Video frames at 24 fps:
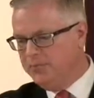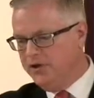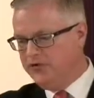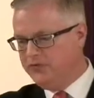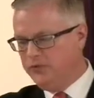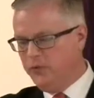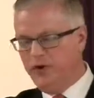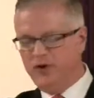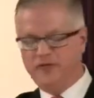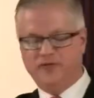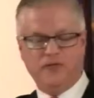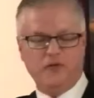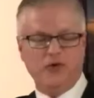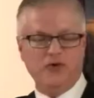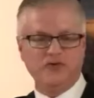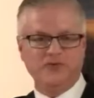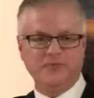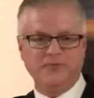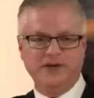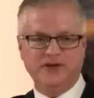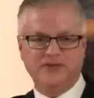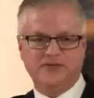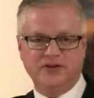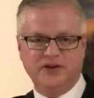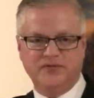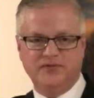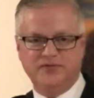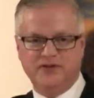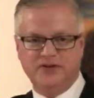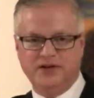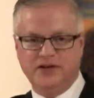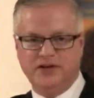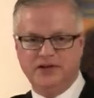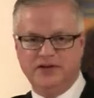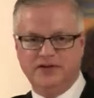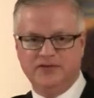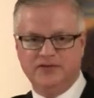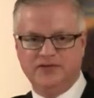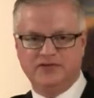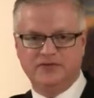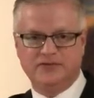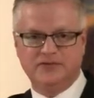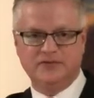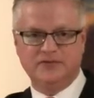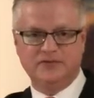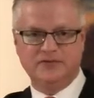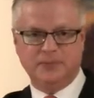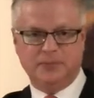B-24s and
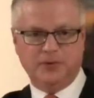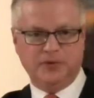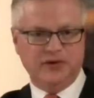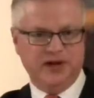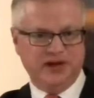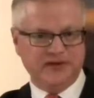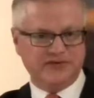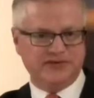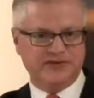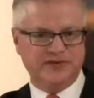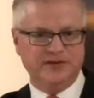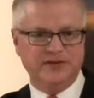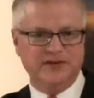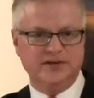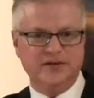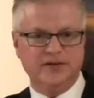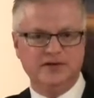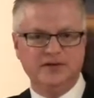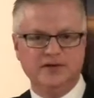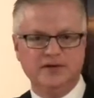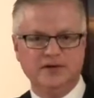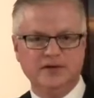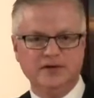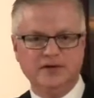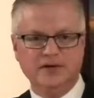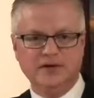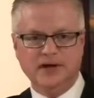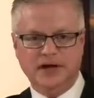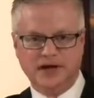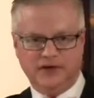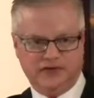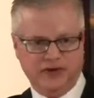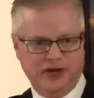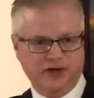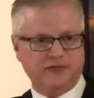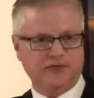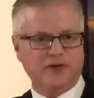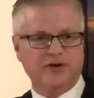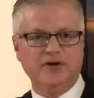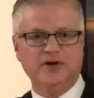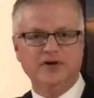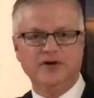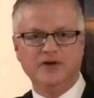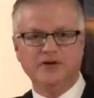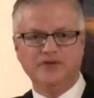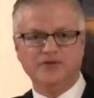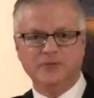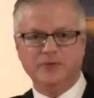B-17s to Ploesti, etc.
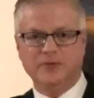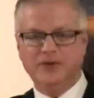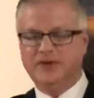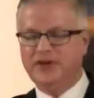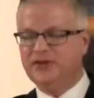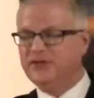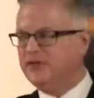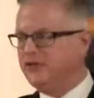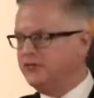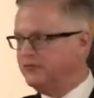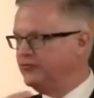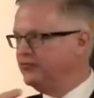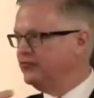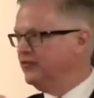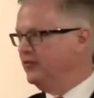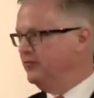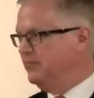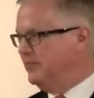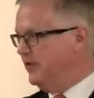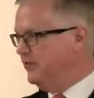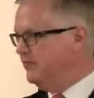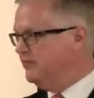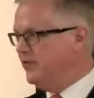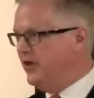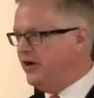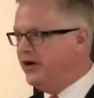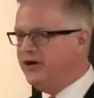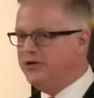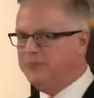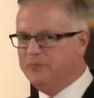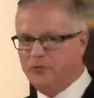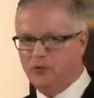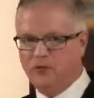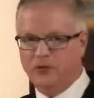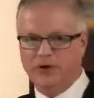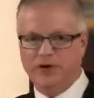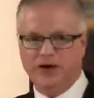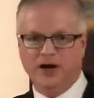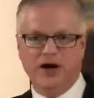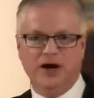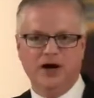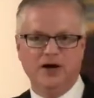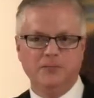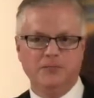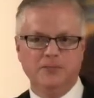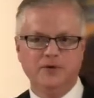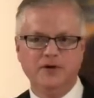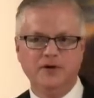So I mean, this, this was a, a, very important
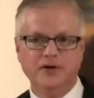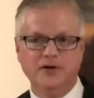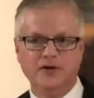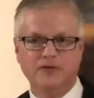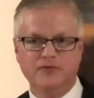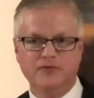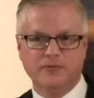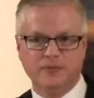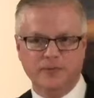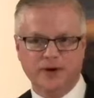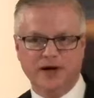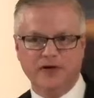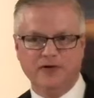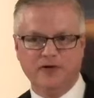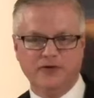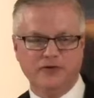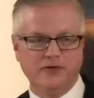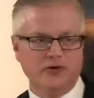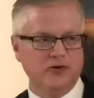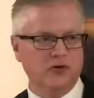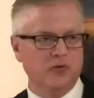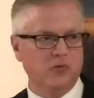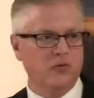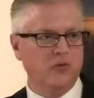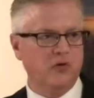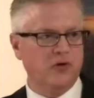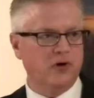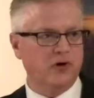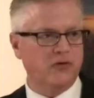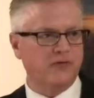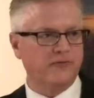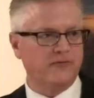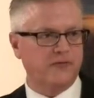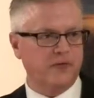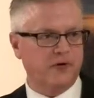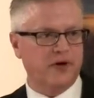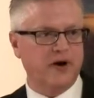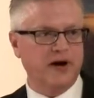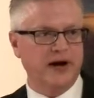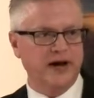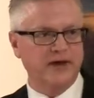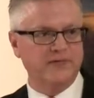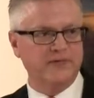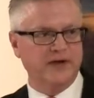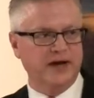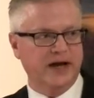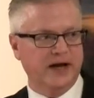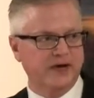hub from Italy during the war for our
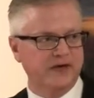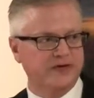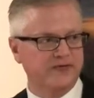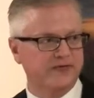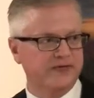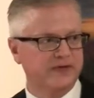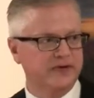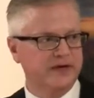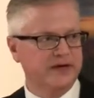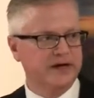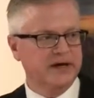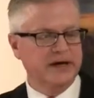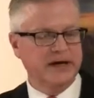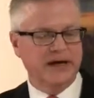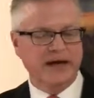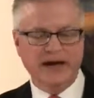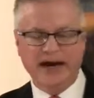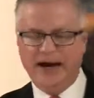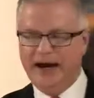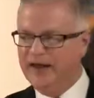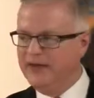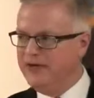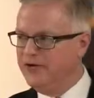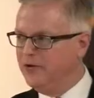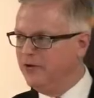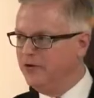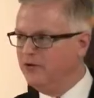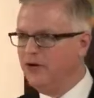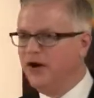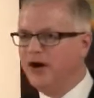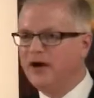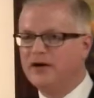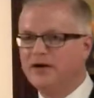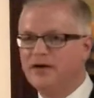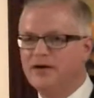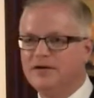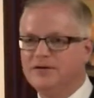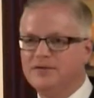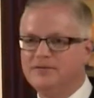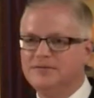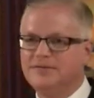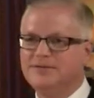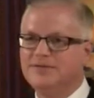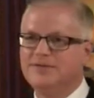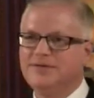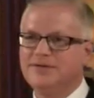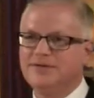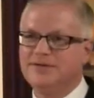aviators. And there are a lot
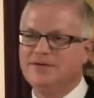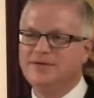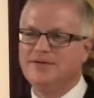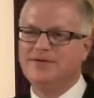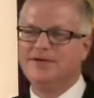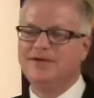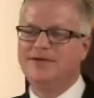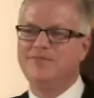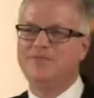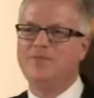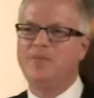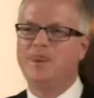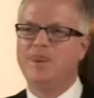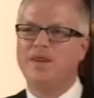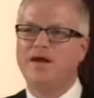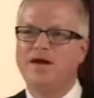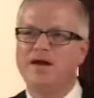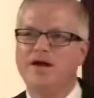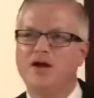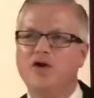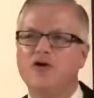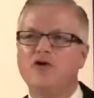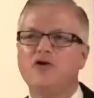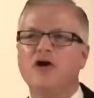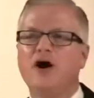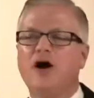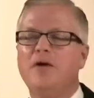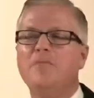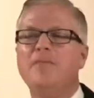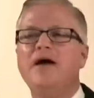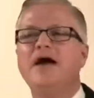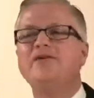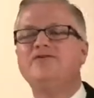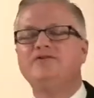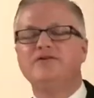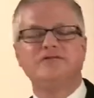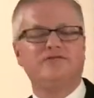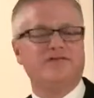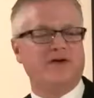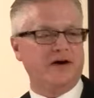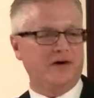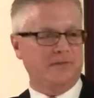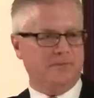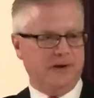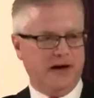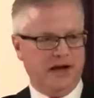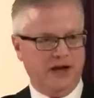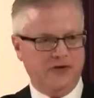of amazing
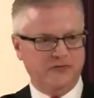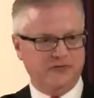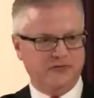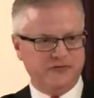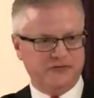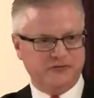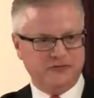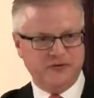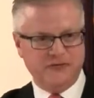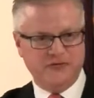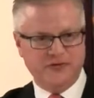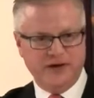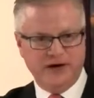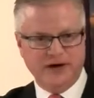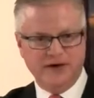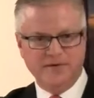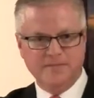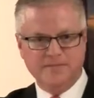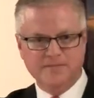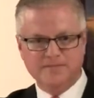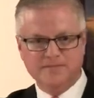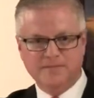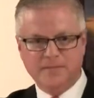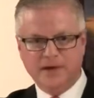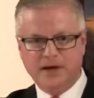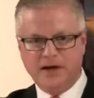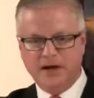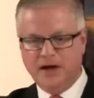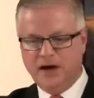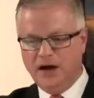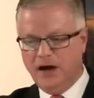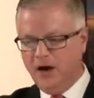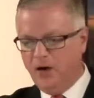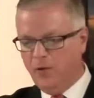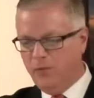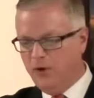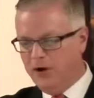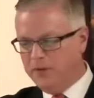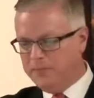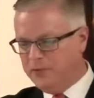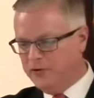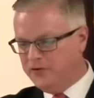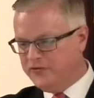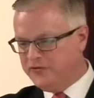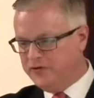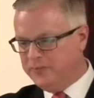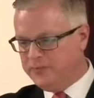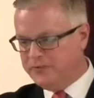fighter pilots who served there. Uh, one
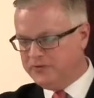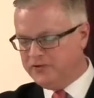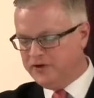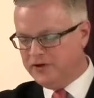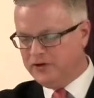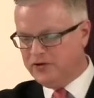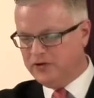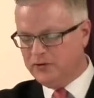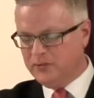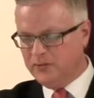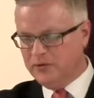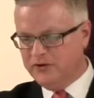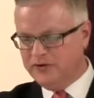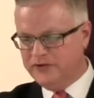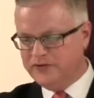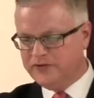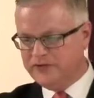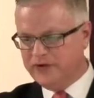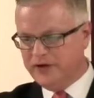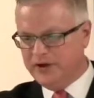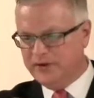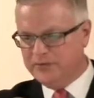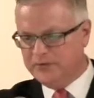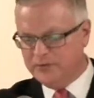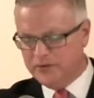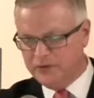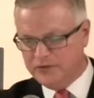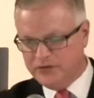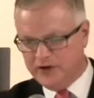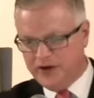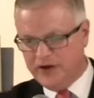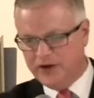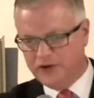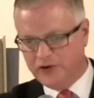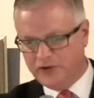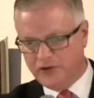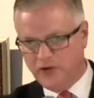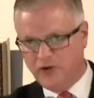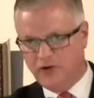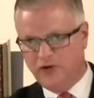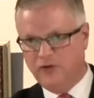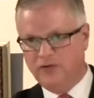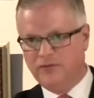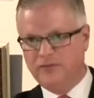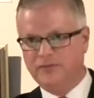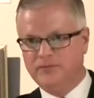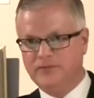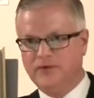person in particular was uh, Lieutenant
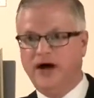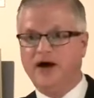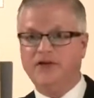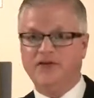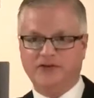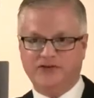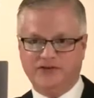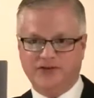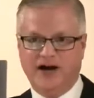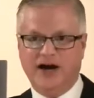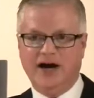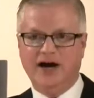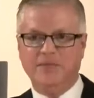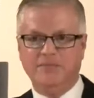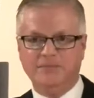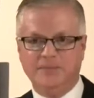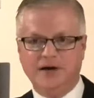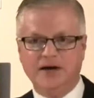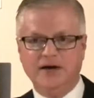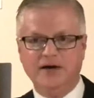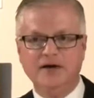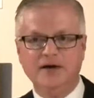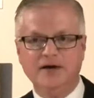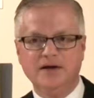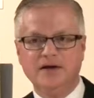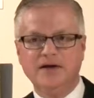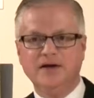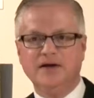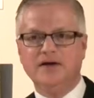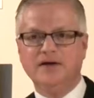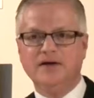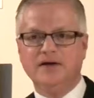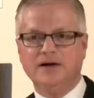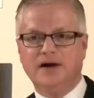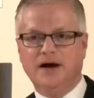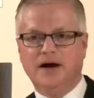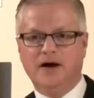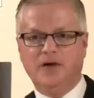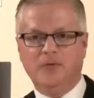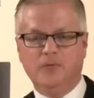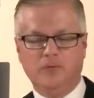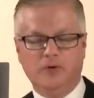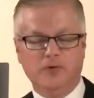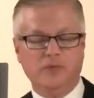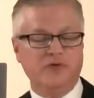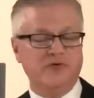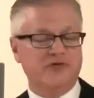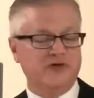Colonel, not at the time, but uh,
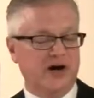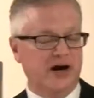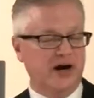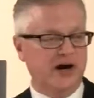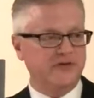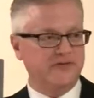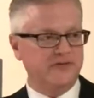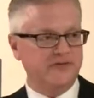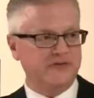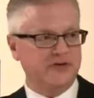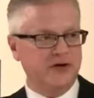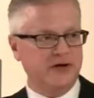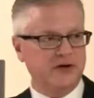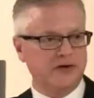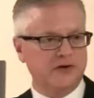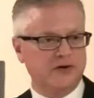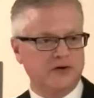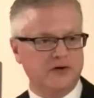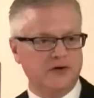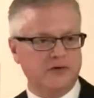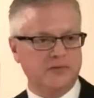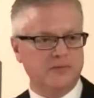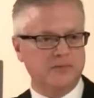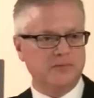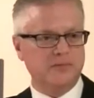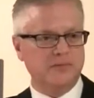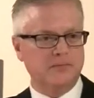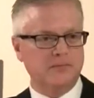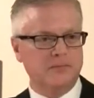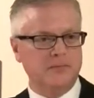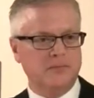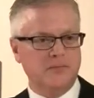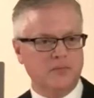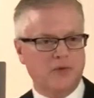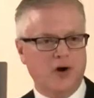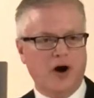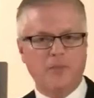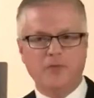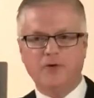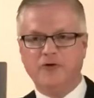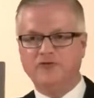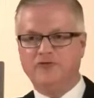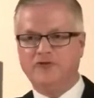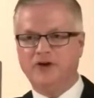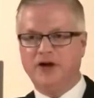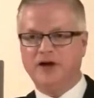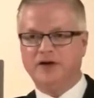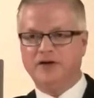would retire as Lieutenant Colonel
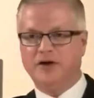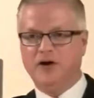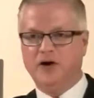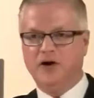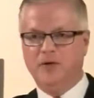Robert J.